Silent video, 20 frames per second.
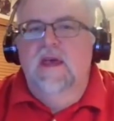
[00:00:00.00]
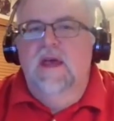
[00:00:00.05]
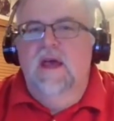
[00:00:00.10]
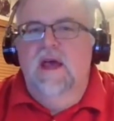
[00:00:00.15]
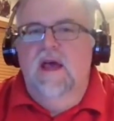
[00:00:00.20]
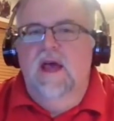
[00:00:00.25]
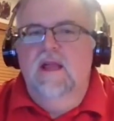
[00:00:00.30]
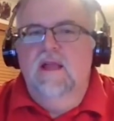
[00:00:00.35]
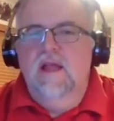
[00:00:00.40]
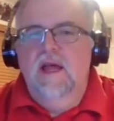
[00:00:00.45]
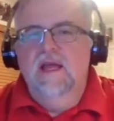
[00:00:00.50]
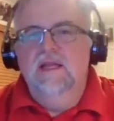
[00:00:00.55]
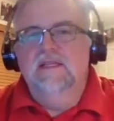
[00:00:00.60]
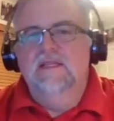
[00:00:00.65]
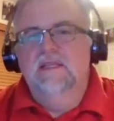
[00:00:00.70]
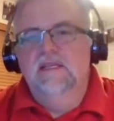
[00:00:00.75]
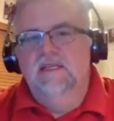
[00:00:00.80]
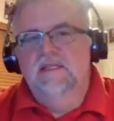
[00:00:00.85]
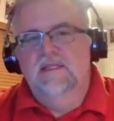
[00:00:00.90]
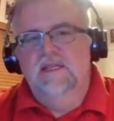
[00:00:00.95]
I liked
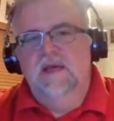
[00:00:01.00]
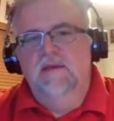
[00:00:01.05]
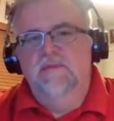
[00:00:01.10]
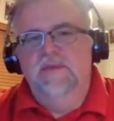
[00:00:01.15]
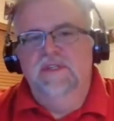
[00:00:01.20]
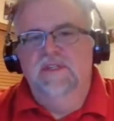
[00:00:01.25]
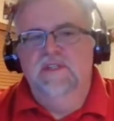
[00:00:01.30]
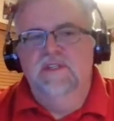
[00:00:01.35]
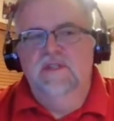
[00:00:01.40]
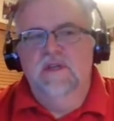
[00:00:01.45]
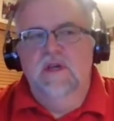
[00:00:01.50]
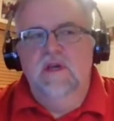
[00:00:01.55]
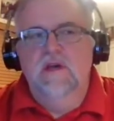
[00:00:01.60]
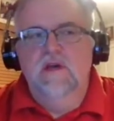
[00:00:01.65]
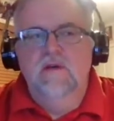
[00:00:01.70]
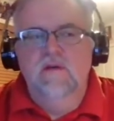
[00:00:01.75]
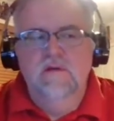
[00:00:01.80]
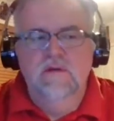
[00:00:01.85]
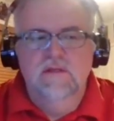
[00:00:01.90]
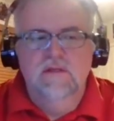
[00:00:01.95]
this
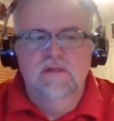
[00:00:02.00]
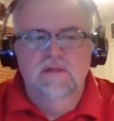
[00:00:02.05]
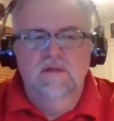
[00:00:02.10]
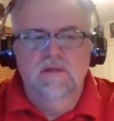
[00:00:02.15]
episode.